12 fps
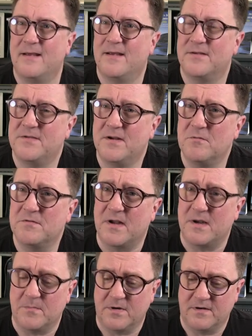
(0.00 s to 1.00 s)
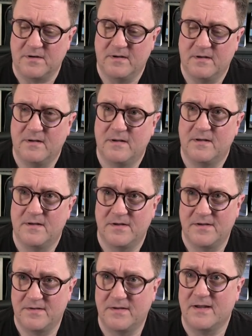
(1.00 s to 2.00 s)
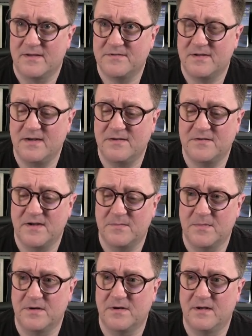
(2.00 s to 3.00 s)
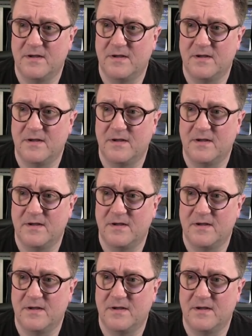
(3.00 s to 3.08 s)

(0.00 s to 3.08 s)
SQL statement, a select statement.